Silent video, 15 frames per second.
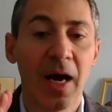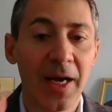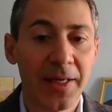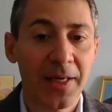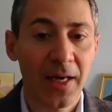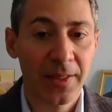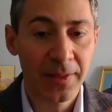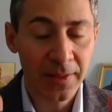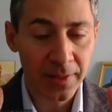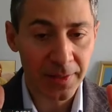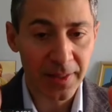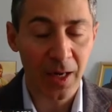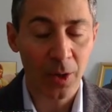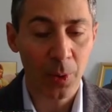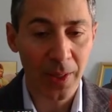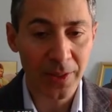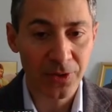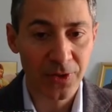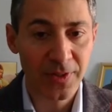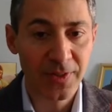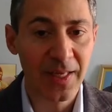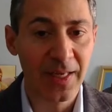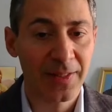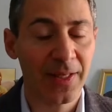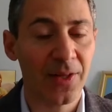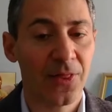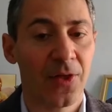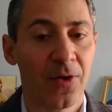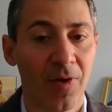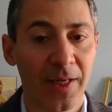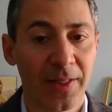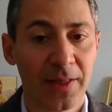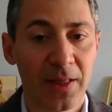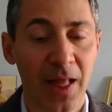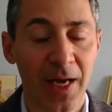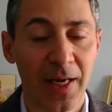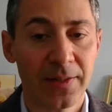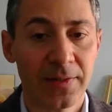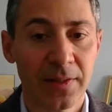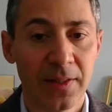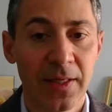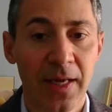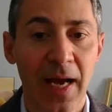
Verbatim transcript: I can now understand it in the right light